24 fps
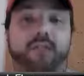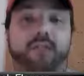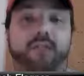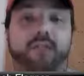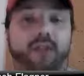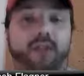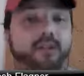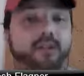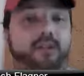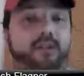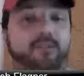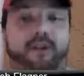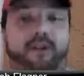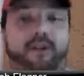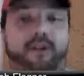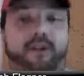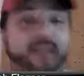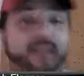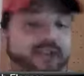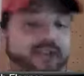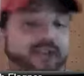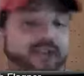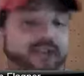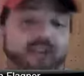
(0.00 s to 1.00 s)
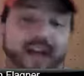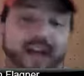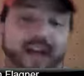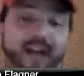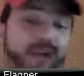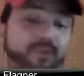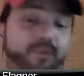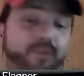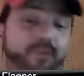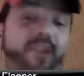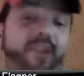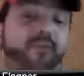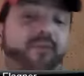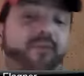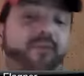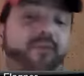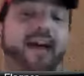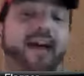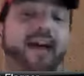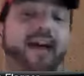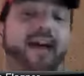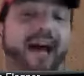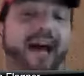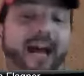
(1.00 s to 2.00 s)
veteran foundation. Believe me,
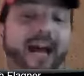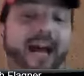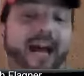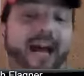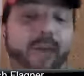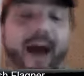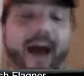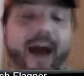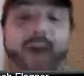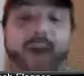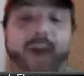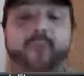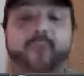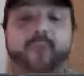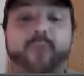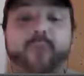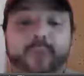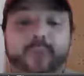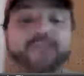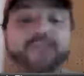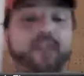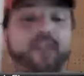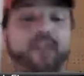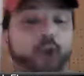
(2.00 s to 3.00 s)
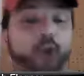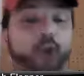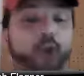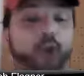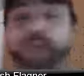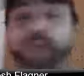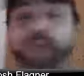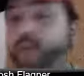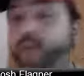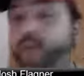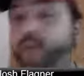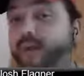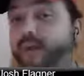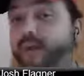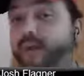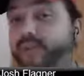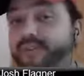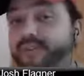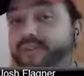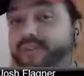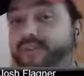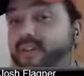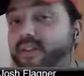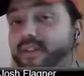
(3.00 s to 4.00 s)
I'm optimistic and hopeful about
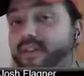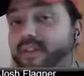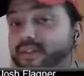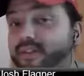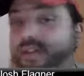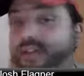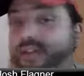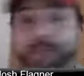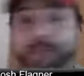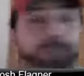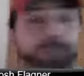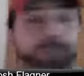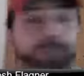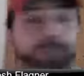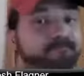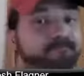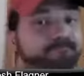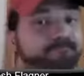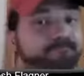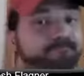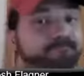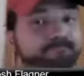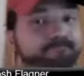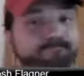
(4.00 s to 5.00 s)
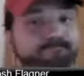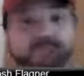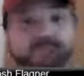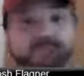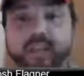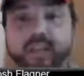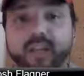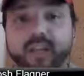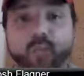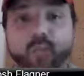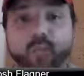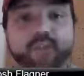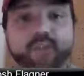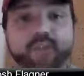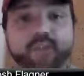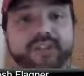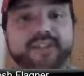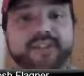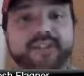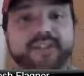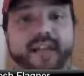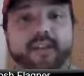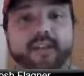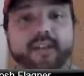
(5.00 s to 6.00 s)
this Indians team. We're
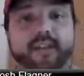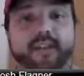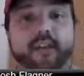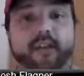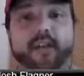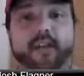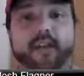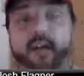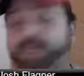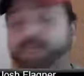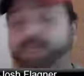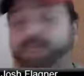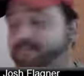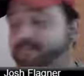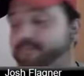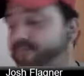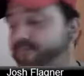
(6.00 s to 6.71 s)
just not there yet.